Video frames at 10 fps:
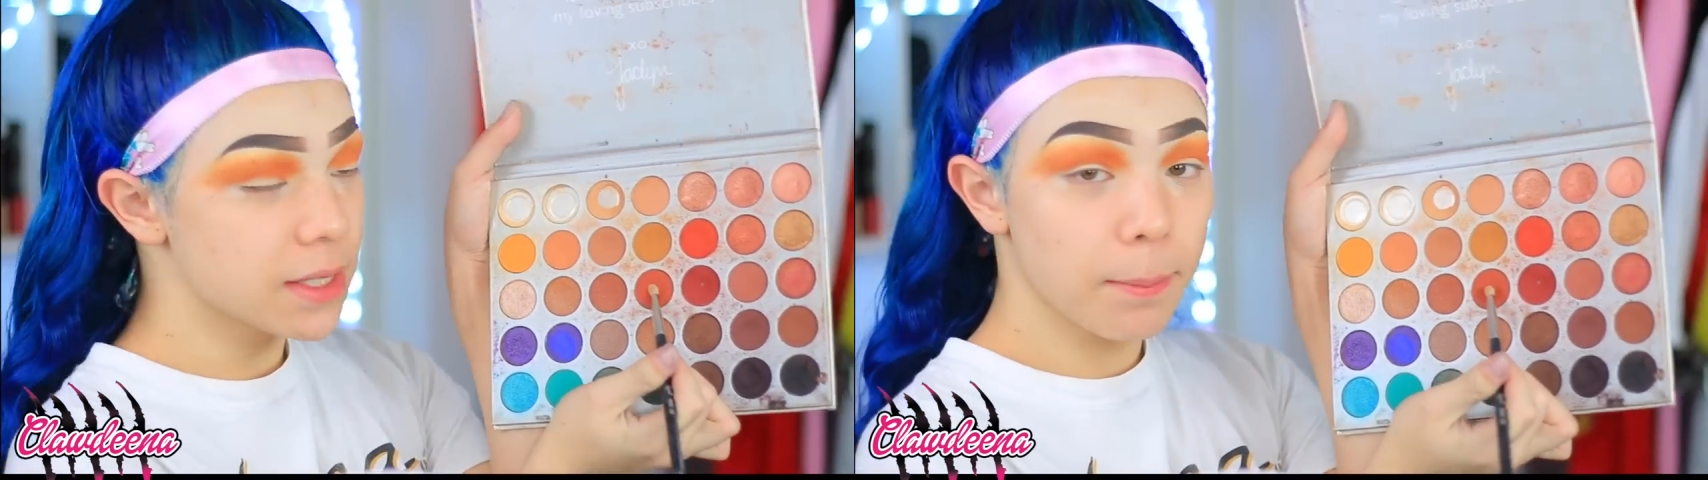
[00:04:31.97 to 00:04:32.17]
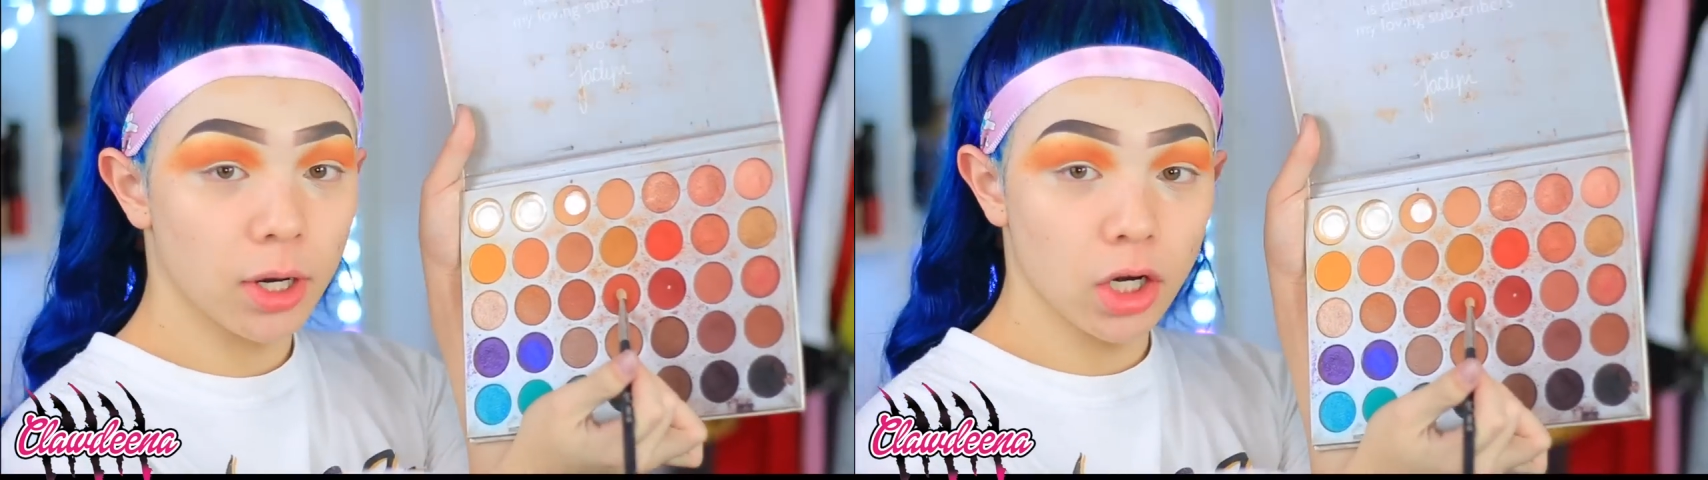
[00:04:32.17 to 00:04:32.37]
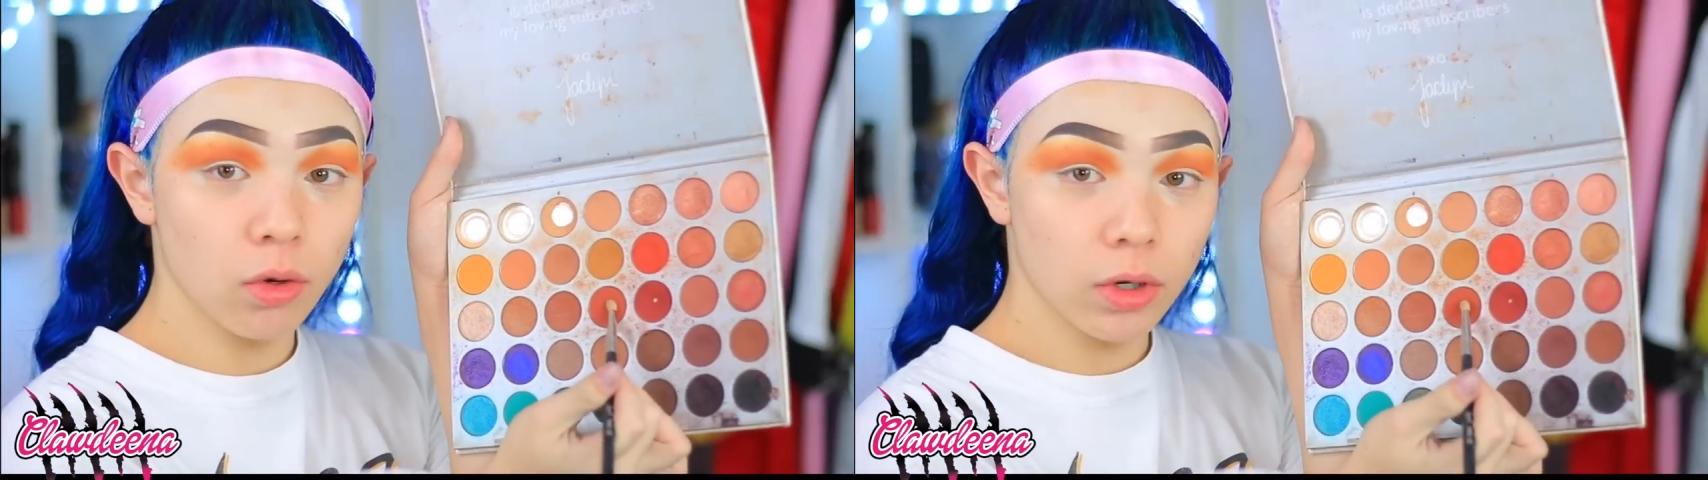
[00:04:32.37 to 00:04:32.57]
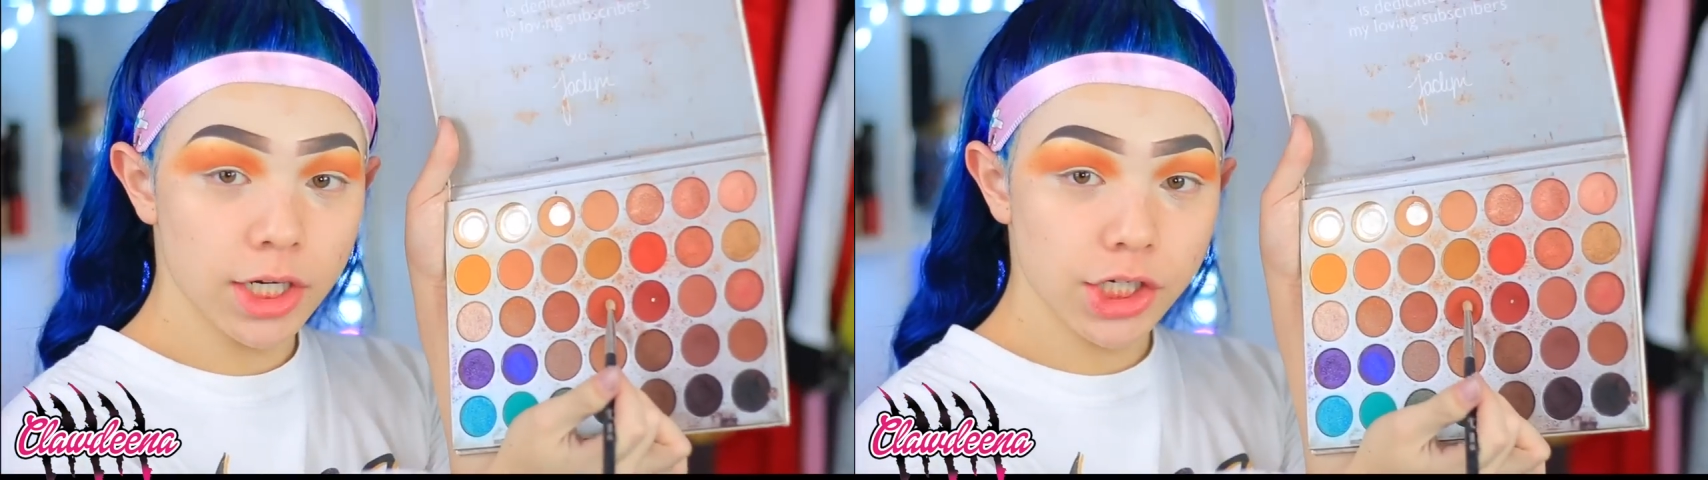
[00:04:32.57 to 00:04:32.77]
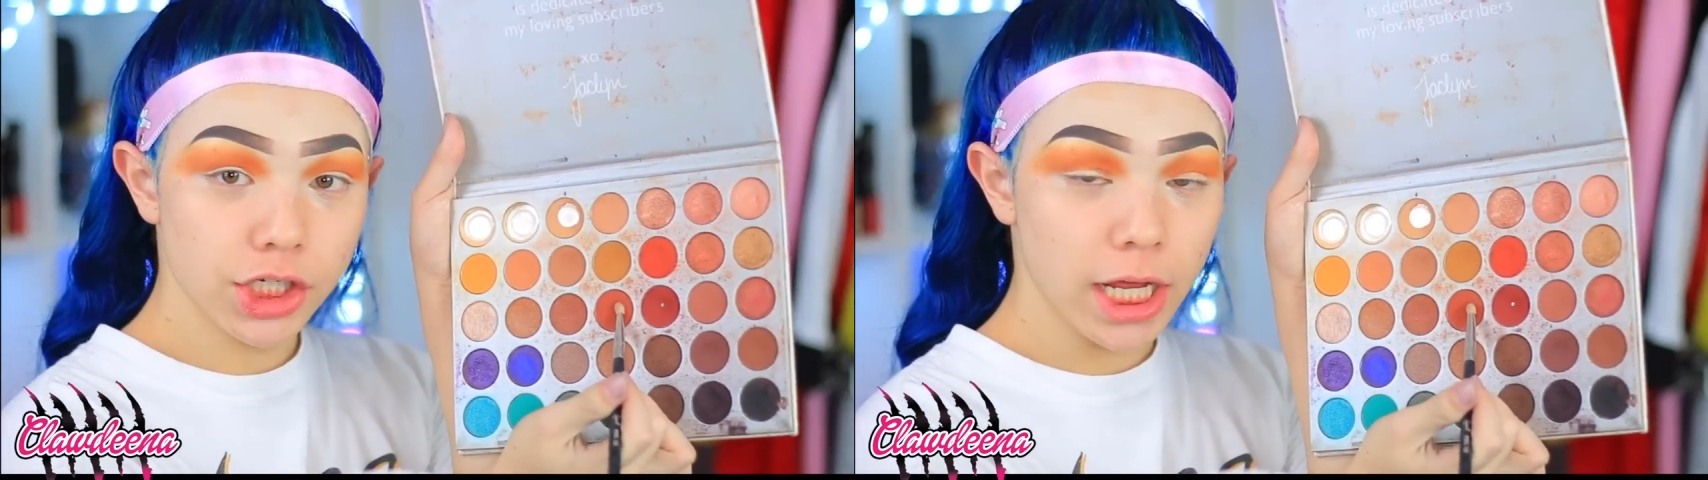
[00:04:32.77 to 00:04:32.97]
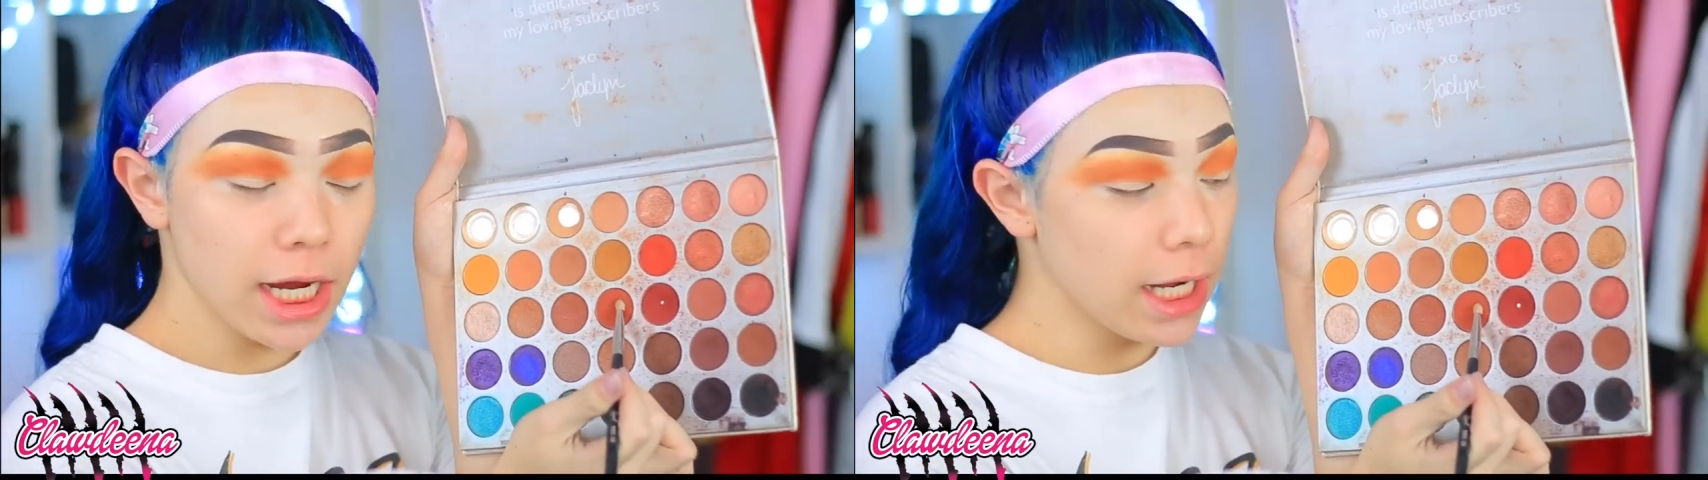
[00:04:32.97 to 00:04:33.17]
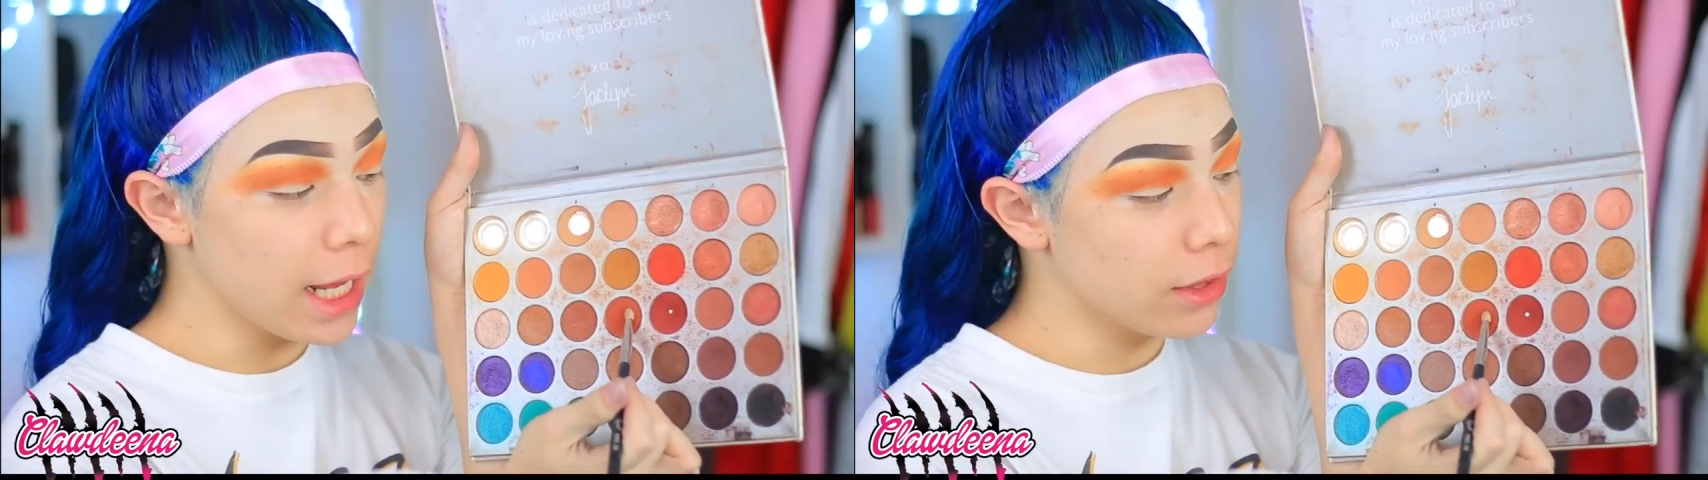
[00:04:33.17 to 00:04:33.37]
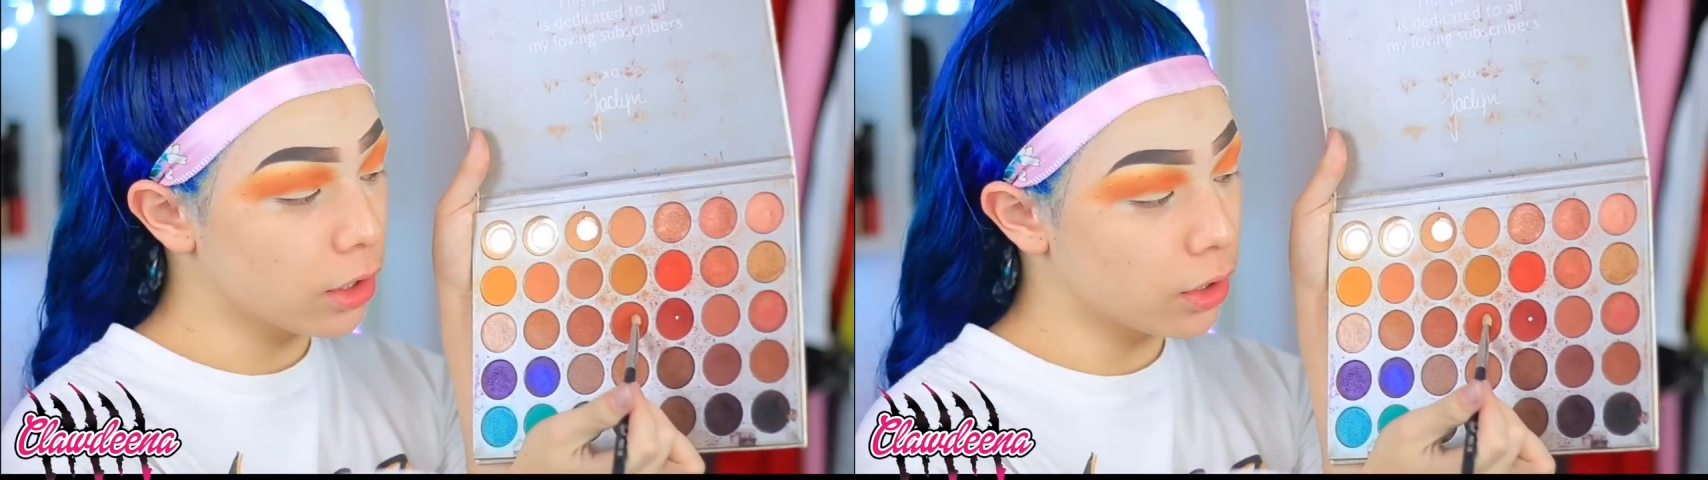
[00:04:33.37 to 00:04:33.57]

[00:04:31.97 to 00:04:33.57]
burnt orange shade in the